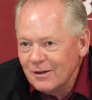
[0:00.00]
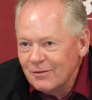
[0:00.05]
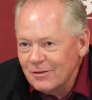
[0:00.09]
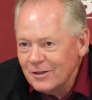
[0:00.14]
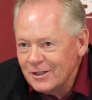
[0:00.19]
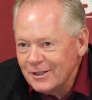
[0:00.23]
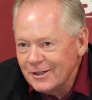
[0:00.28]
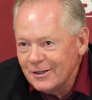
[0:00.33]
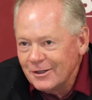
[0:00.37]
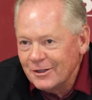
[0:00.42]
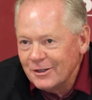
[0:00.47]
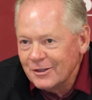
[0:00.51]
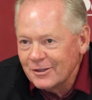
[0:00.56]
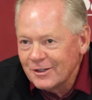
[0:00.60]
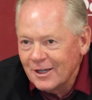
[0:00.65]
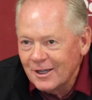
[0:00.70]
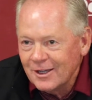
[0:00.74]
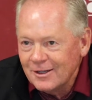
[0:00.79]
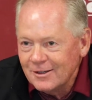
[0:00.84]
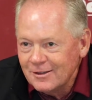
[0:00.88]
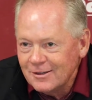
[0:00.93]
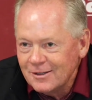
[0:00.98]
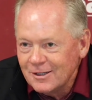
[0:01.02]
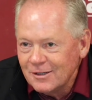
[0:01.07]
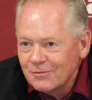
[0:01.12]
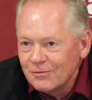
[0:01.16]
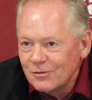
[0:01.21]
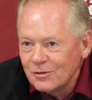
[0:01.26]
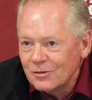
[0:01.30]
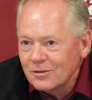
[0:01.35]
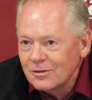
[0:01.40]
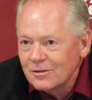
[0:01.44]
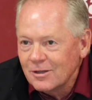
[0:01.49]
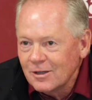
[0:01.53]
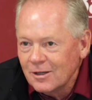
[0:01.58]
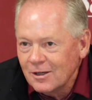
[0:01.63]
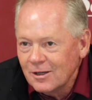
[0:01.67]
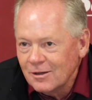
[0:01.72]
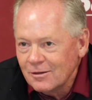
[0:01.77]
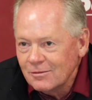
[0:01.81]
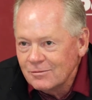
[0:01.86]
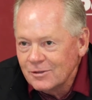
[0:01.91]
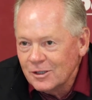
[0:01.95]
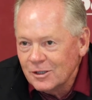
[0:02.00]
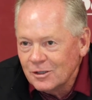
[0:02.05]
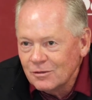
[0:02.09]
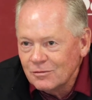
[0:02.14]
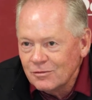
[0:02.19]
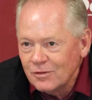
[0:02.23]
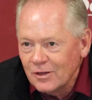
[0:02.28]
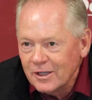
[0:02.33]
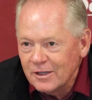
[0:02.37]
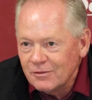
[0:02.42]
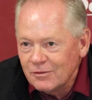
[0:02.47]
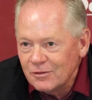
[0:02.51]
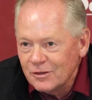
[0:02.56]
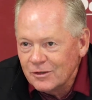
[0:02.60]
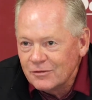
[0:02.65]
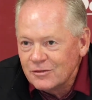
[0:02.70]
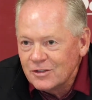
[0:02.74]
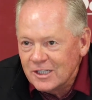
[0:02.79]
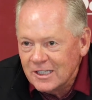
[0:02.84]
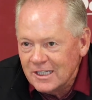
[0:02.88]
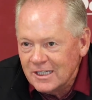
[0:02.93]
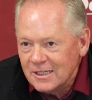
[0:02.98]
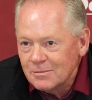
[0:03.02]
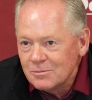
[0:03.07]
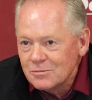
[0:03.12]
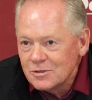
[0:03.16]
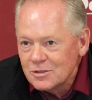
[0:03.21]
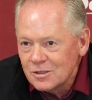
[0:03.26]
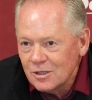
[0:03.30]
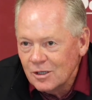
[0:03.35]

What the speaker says: Every year you've got a different flavor of teams.